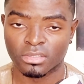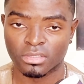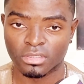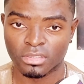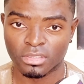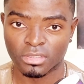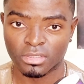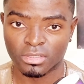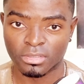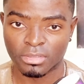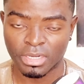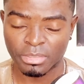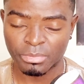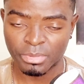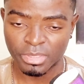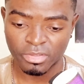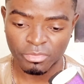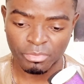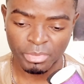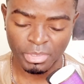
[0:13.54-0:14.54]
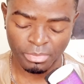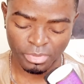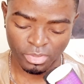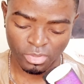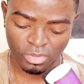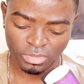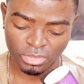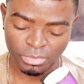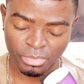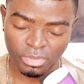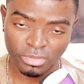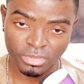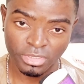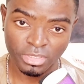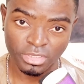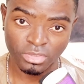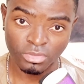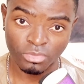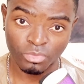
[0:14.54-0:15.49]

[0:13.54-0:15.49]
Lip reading: I believe people knows about it.